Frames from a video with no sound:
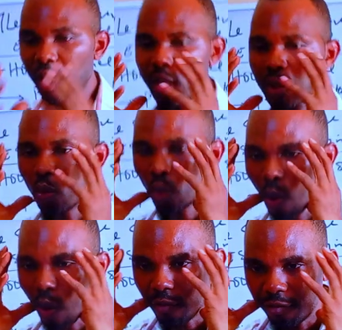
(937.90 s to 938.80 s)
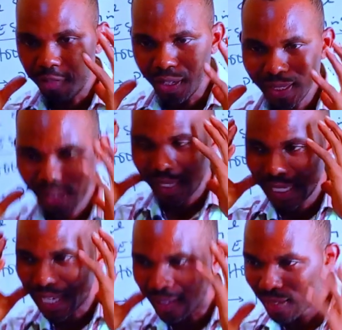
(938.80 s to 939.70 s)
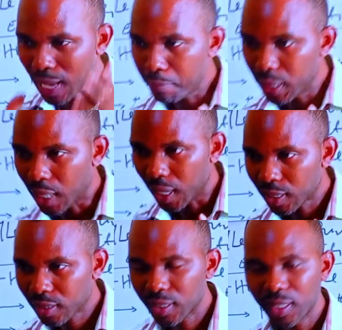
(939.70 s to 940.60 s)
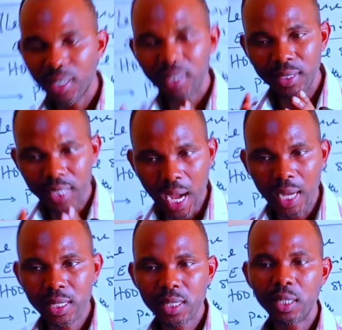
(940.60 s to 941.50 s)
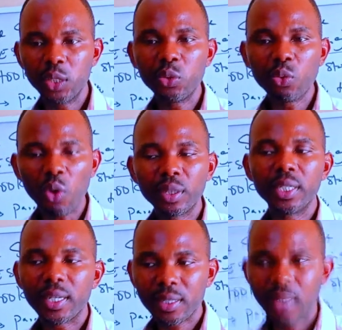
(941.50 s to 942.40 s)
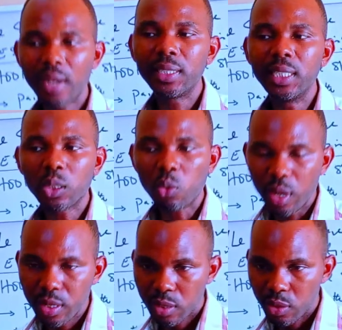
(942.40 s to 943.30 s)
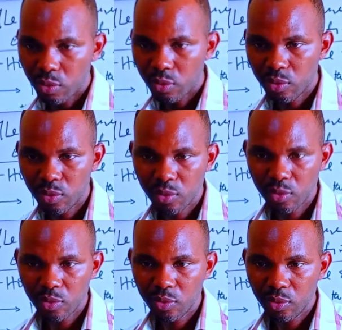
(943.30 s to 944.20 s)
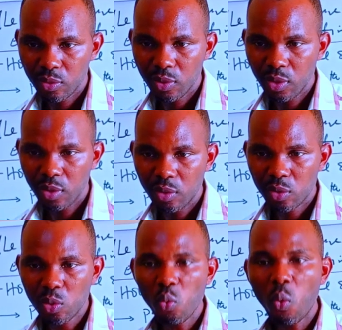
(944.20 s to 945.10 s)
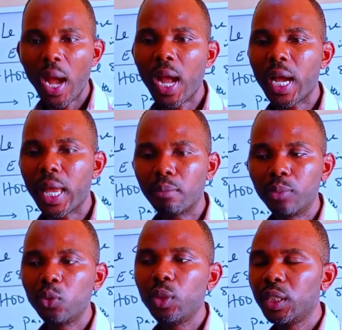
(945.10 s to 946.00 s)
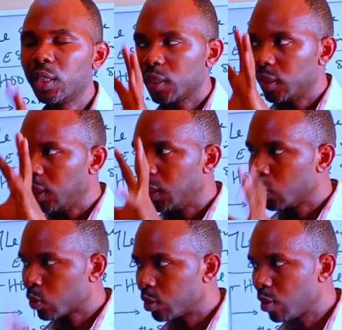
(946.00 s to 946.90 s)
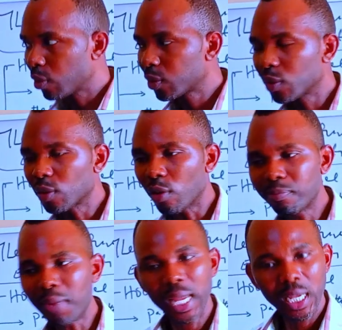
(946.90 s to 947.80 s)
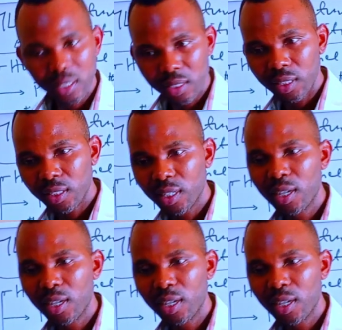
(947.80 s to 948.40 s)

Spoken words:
is to convince the examiner that you understand the question. So why I am doing the introduction of my essay,